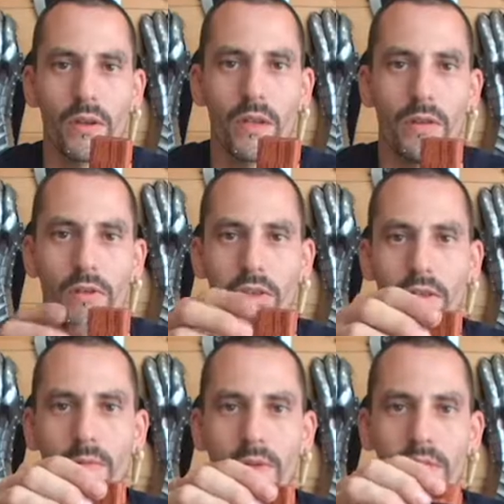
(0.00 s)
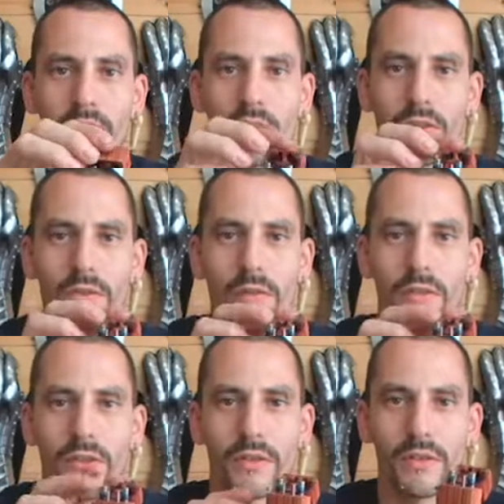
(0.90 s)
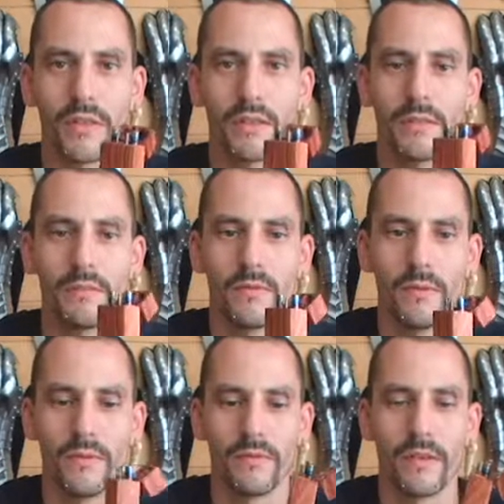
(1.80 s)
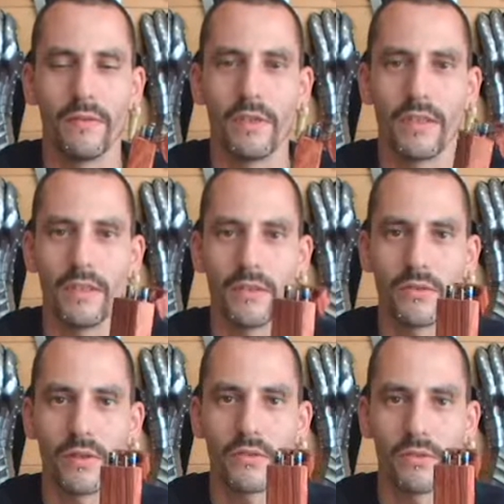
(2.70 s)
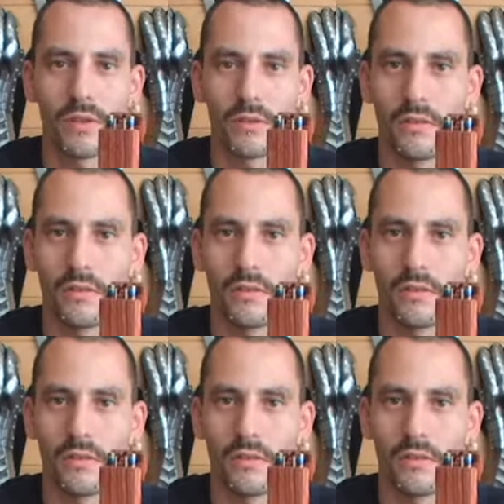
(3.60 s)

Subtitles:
the cover they're pretty secure and you can take them to your favorite Asian restaurant.